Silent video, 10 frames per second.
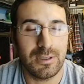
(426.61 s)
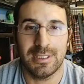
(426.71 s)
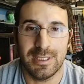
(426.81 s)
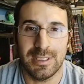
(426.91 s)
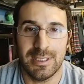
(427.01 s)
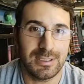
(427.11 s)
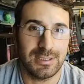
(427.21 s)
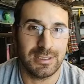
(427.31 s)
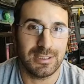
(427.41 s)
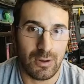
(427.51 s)
the EXs,
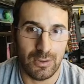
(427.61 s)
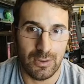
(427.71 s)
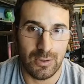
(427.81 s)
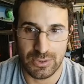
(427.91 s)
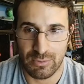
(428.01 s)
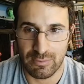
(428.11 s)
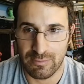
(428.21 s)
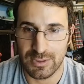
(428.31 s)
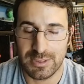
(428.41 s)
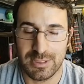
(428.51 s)
the holos, the
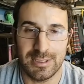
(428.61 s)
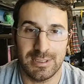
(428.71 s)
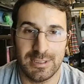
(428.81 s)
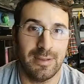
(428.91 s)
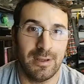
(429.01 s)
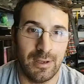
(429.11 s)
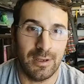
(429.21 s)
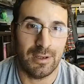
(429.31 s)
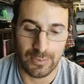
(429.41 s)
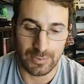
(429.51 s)
reverses, and the
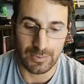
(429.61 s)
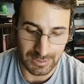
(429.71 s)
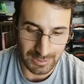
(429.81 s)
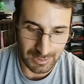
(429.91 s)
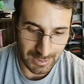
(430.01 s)
unknowns.